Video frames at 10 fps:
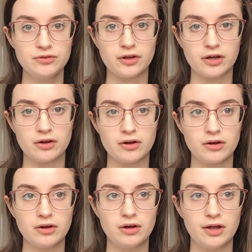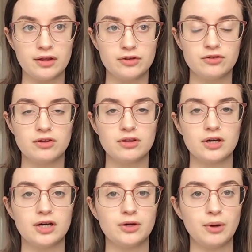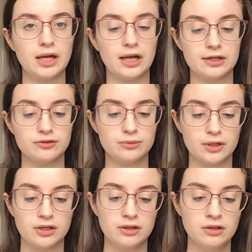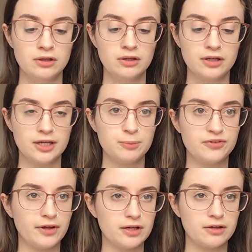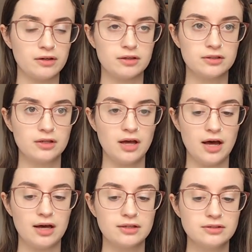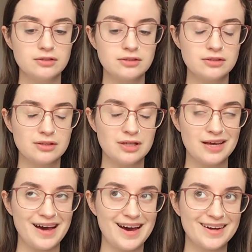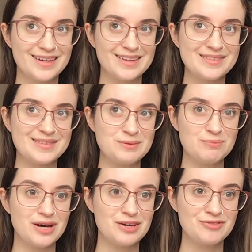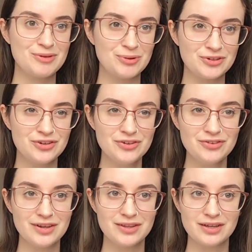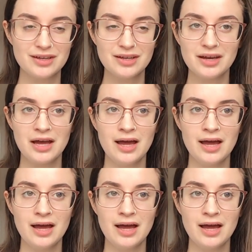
So I think two that I quite liked were Gibbs cycle and the Atkins and Murphy model, I think.